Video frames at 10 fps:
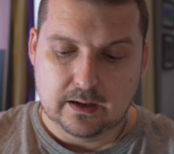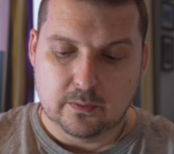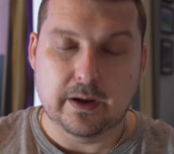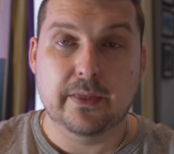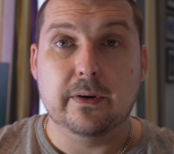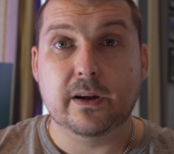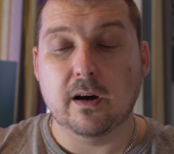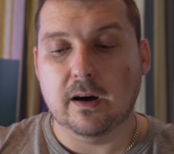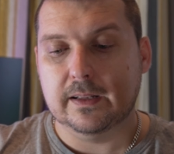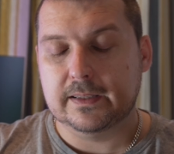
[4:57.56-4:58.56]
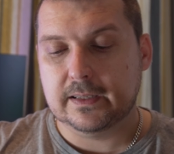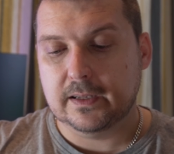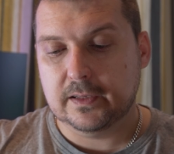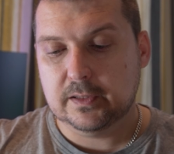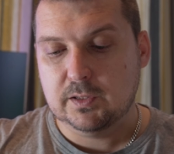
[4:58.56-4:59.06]
With regards
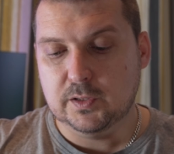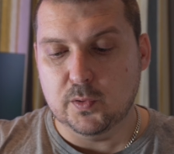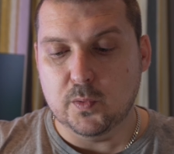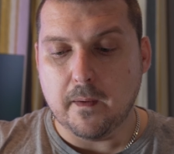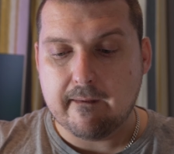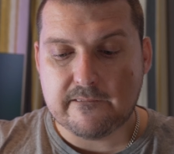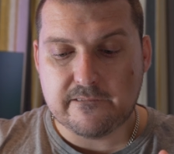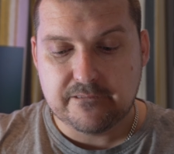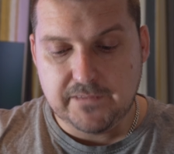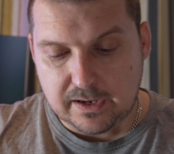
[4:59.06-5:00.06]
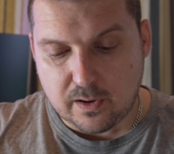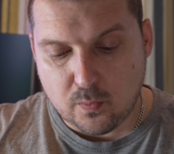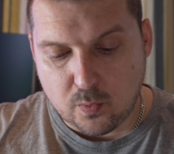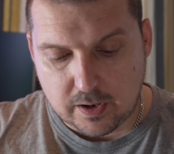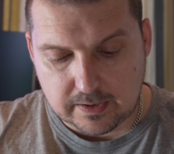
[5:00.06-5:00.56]
to video
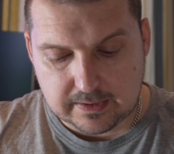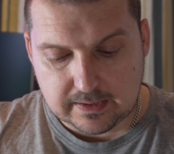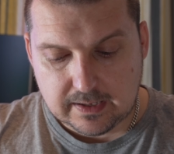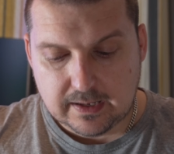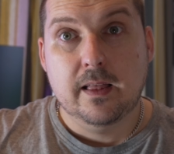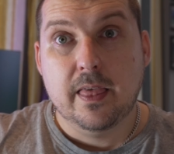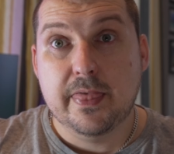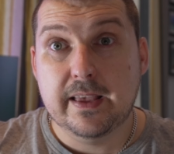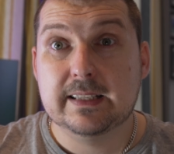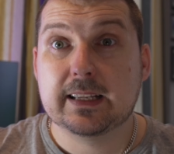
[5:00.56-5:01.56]
work, this